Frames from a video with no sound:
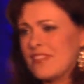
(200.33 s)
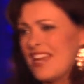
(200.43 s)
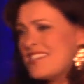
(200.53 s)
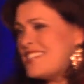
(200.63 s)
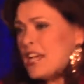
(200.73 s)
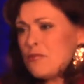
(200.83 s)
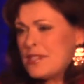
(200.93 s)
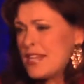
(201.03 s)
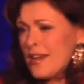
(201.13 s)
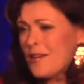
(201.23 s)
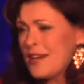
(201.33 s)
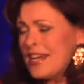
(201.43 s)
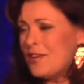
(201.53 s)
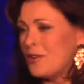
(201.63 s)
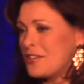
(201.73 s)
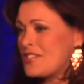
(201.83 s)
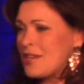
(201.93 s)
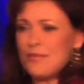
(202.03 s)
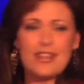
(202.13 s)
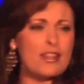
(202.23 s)
a secretary or
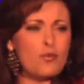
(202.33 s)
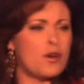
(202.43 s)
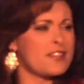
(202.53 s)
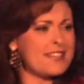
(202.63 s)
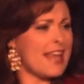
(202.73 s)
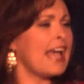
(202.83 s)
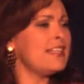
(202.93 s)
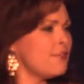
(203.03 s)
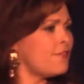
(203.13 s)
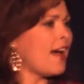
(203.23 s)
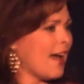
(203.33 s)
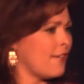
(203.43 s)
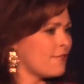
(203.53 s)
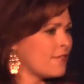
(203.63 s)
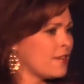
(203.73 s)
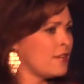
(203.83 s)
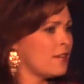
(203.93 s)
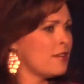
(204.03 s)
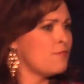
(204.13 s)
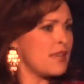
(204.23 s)
something that works 9 to 5
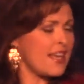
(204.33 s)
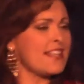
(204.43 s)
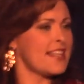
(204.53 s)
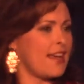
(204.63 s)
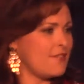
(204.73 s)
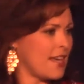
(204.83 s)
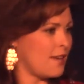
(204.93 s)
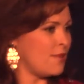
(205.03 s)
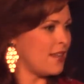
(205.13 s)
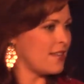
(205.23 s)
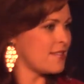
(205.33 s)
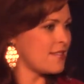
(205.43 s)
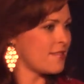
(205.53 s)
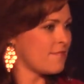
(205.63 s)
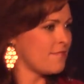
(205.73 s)
because I have diabetes?